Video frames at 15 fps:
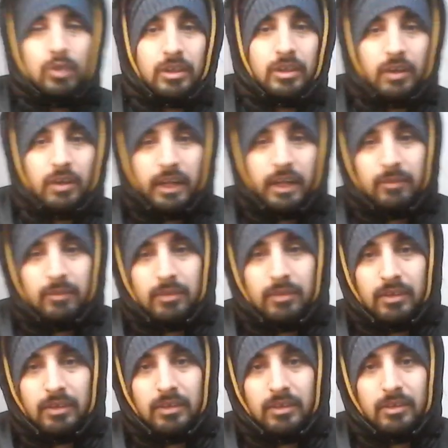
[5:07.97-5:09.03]
correct
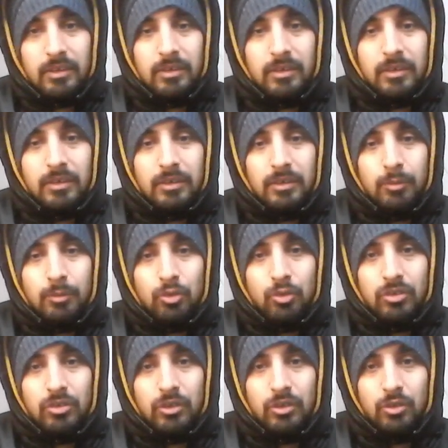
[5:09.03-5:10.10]

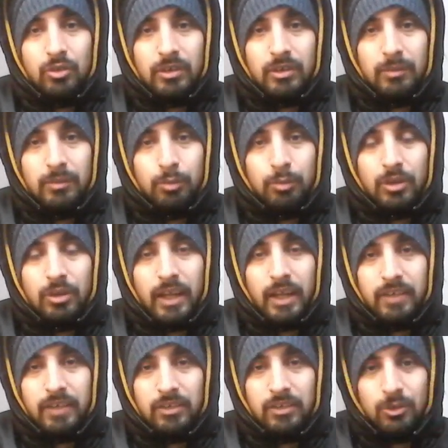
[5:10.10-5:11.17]
motion used to put the
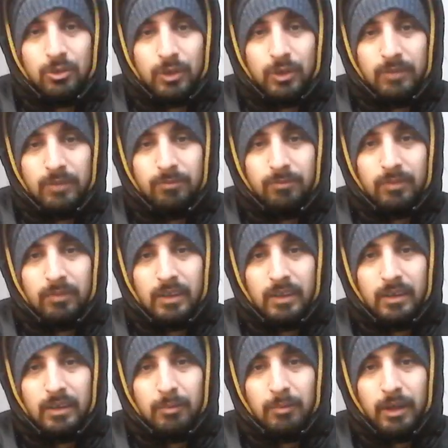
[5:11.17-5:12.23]
legs into it.
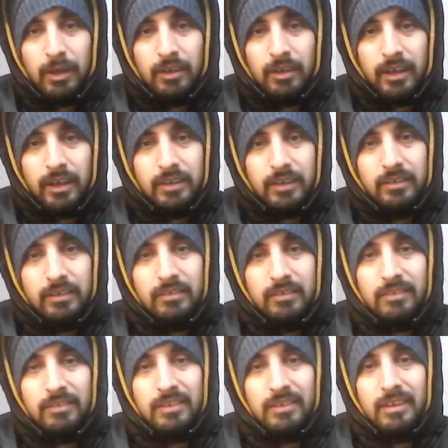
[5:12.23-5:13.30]
But I reckon
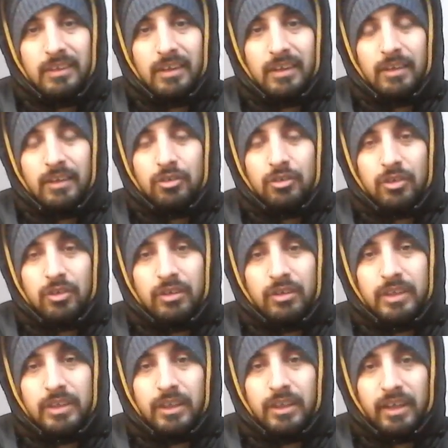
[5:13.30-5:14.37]
let's just learn
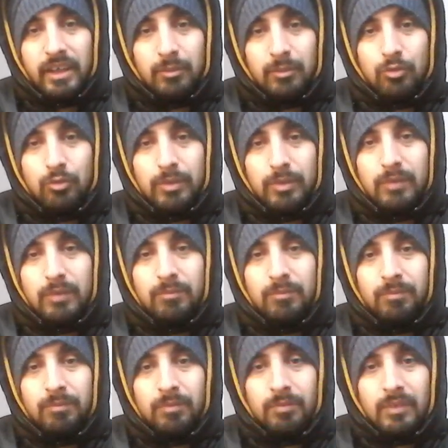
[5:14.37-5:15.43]
the correct movement.
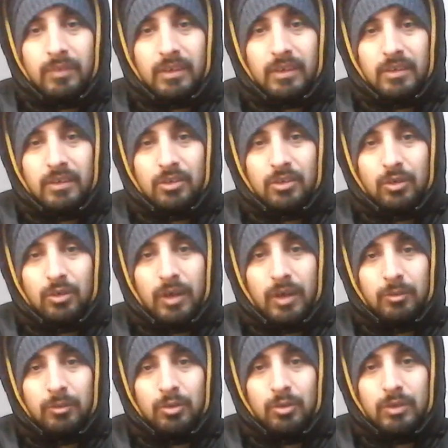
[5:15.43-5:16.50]
So
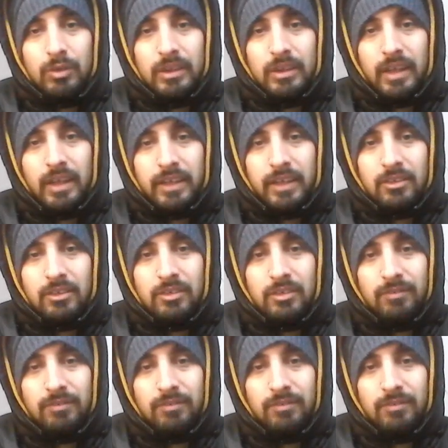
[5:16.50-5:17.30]
I'm doing the legs.